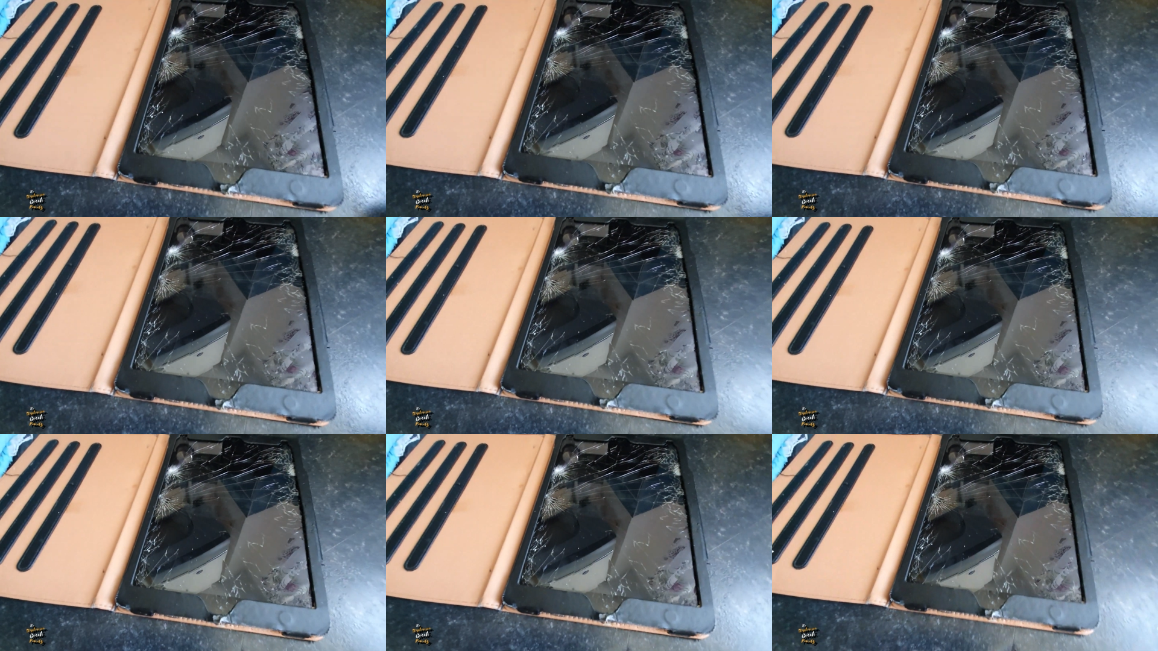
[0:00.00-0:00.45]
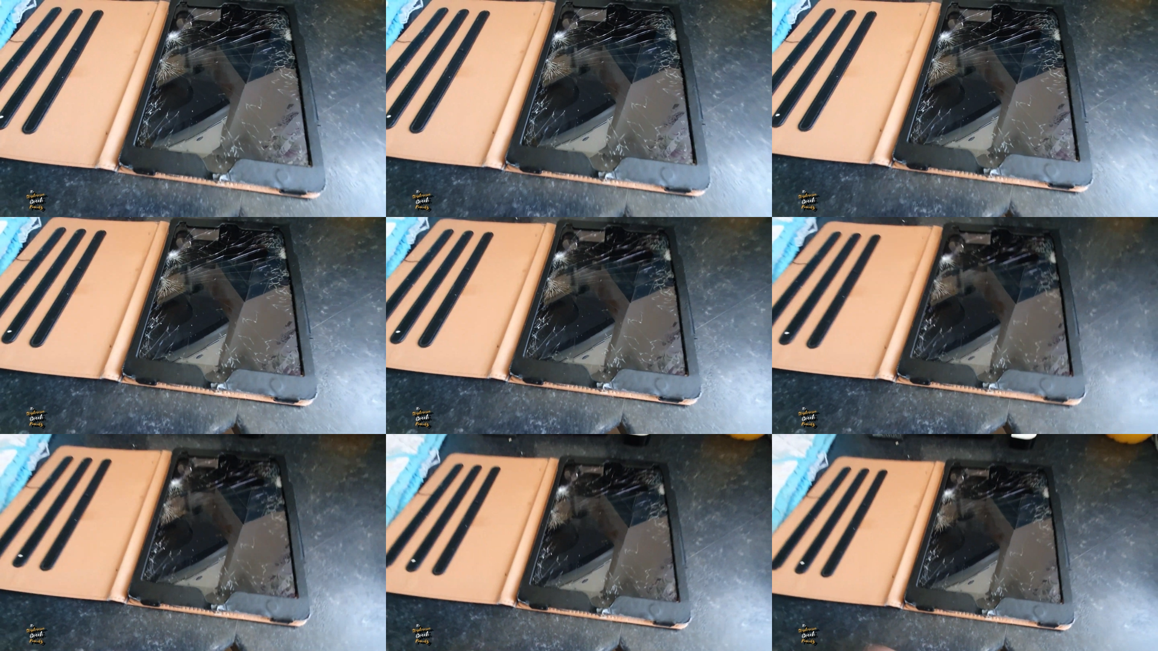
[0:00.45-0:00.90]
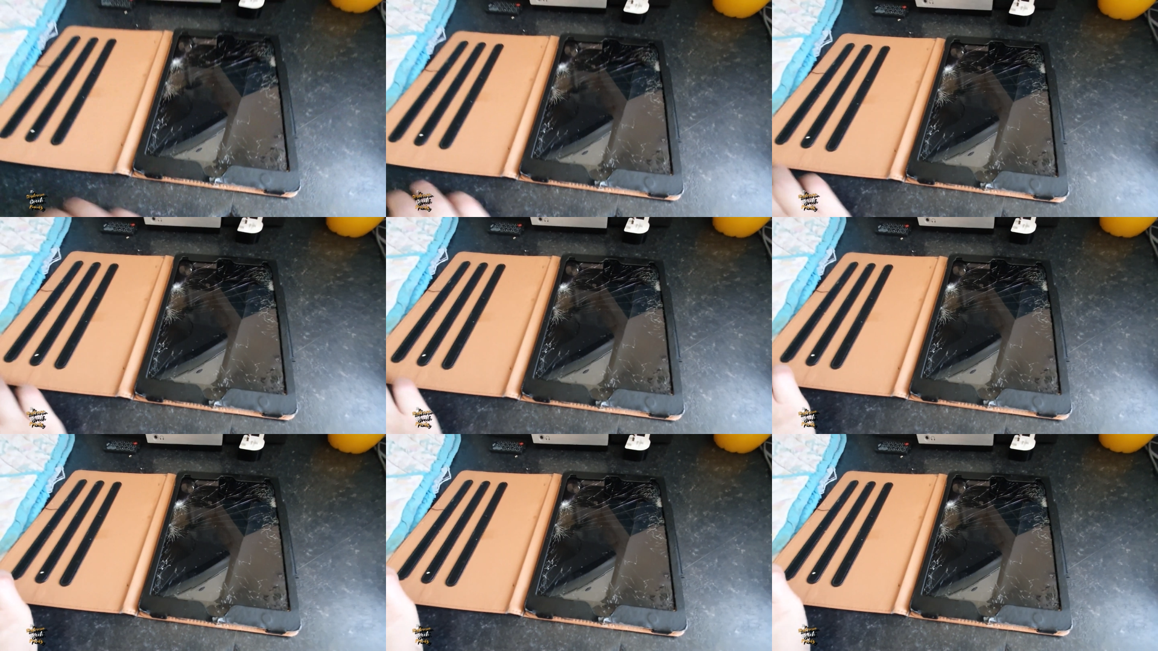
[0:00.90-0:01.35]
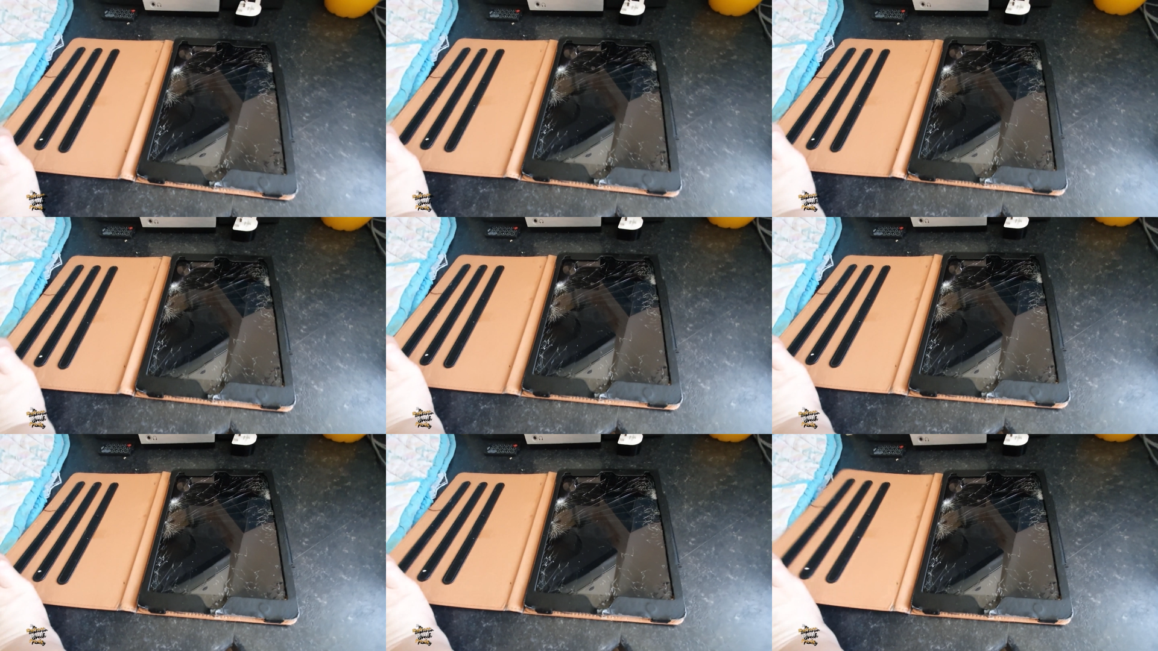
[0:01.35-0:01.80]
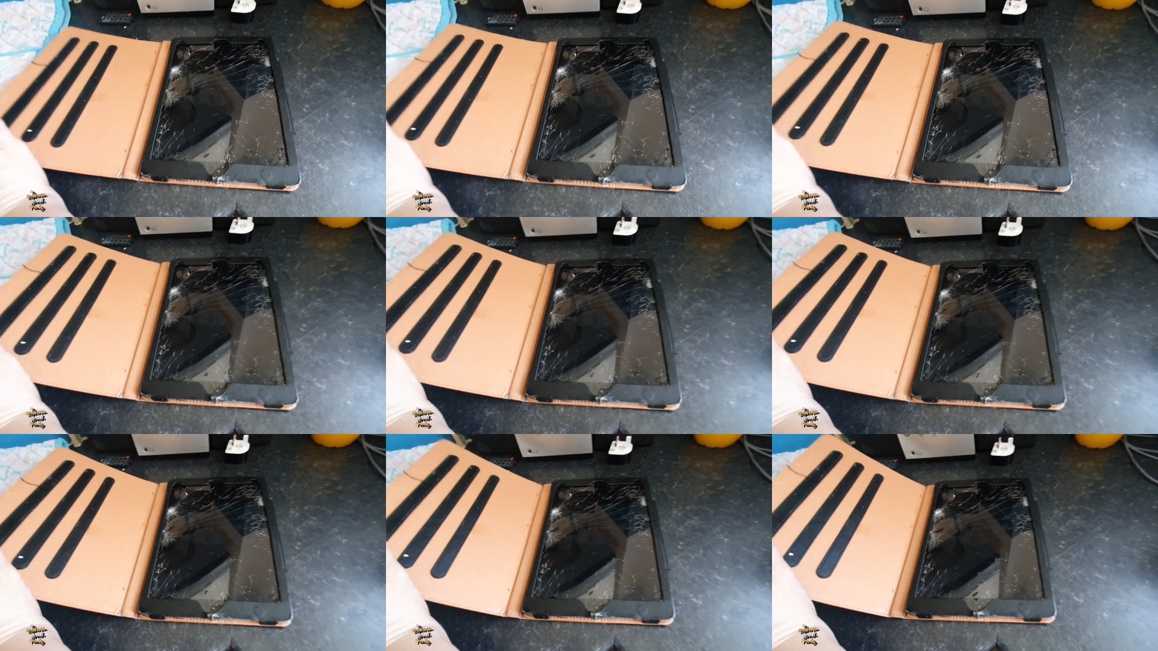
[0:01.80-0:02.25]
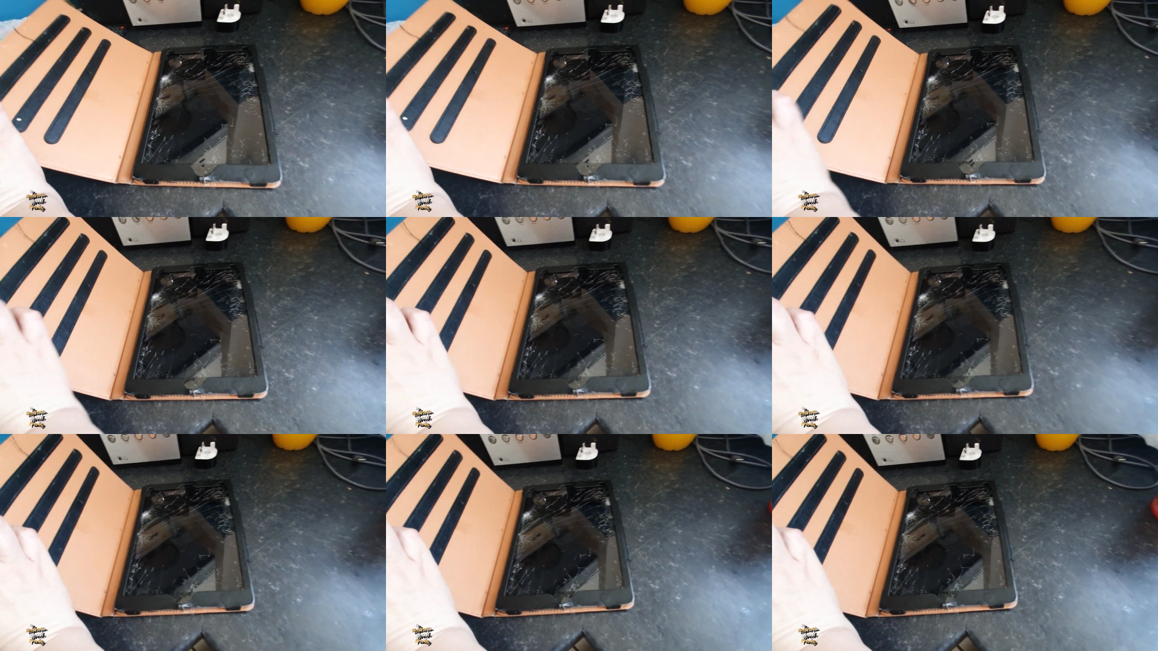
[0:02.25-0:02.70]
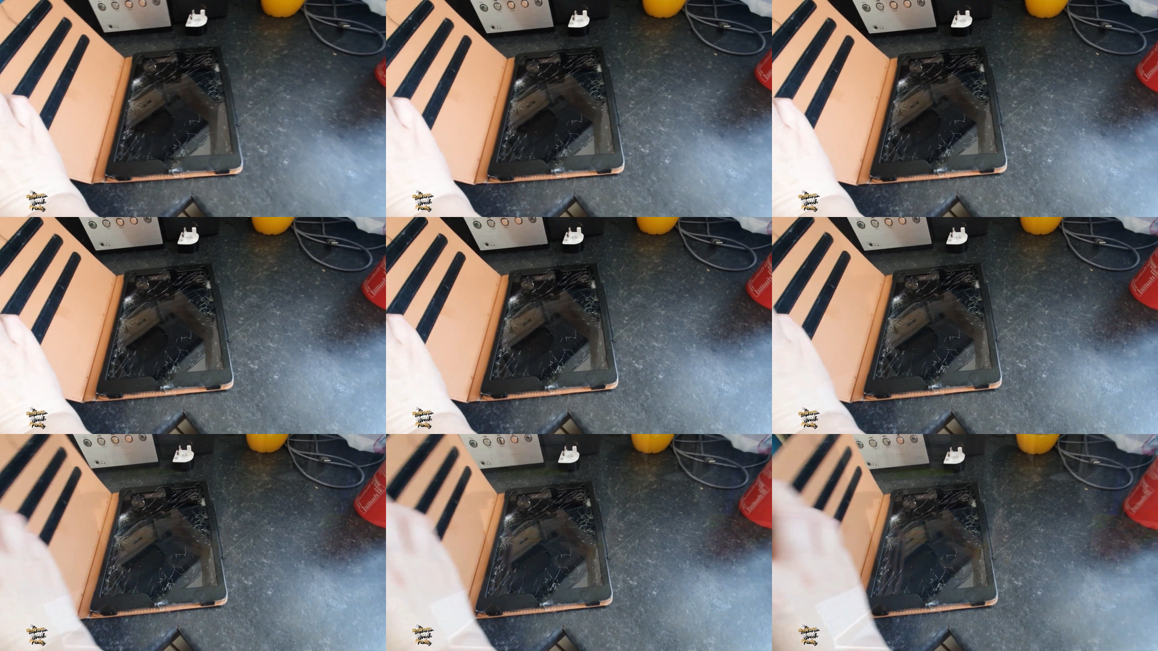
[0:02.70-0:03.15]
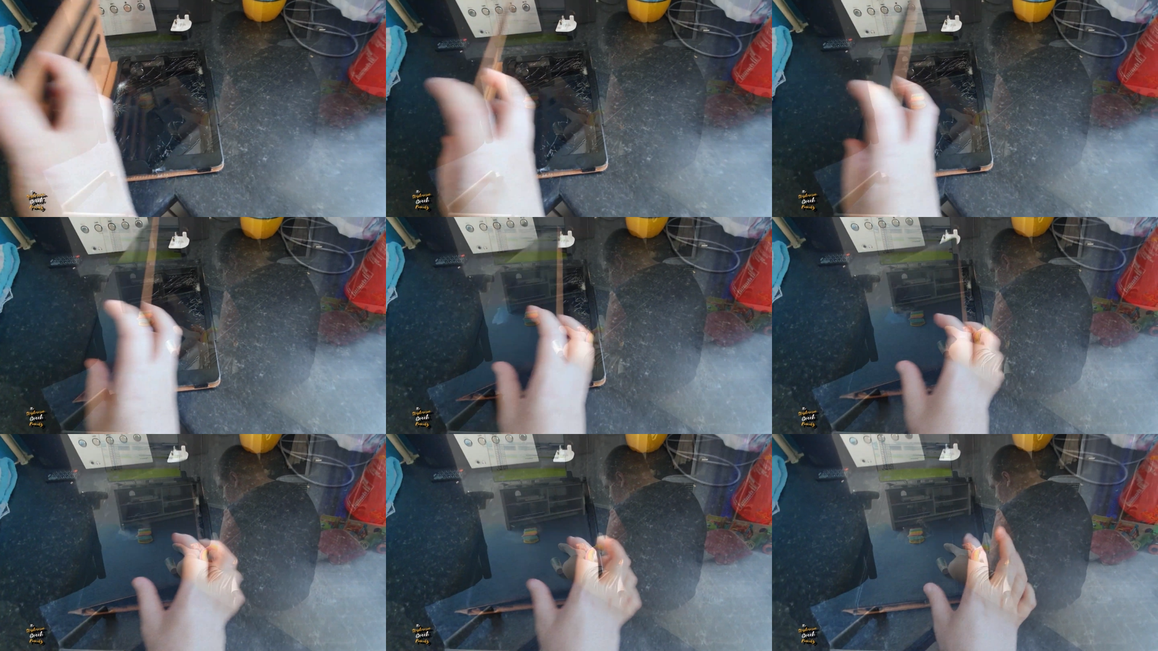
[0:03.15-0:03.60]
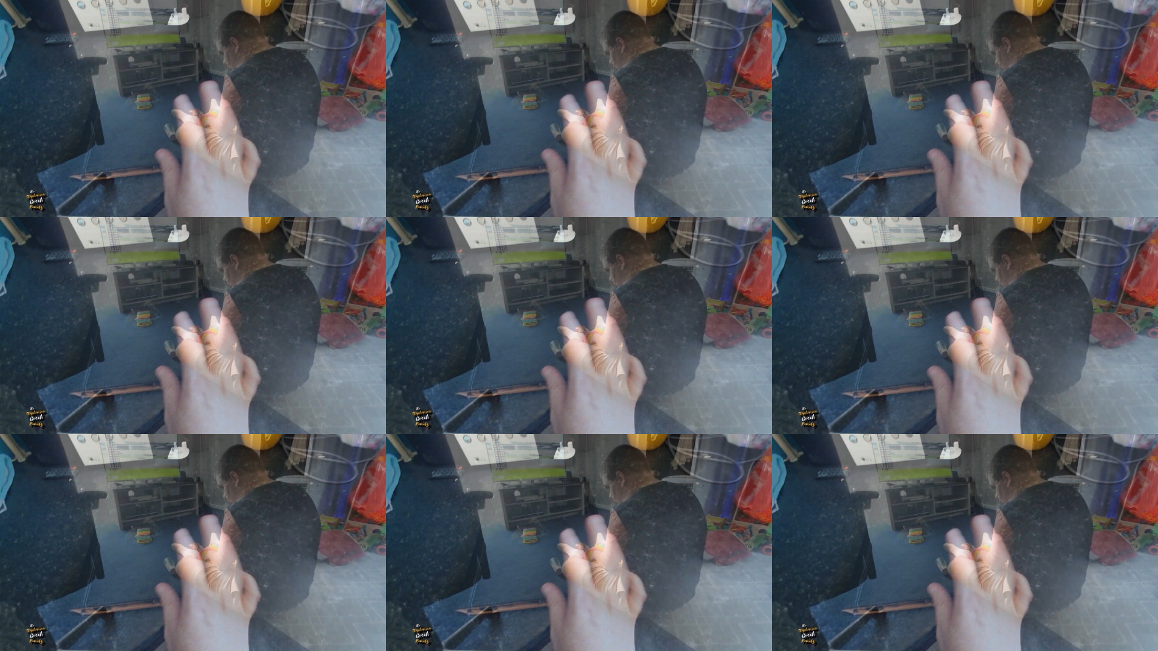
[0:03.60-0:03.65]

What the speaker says: (no speaker visible)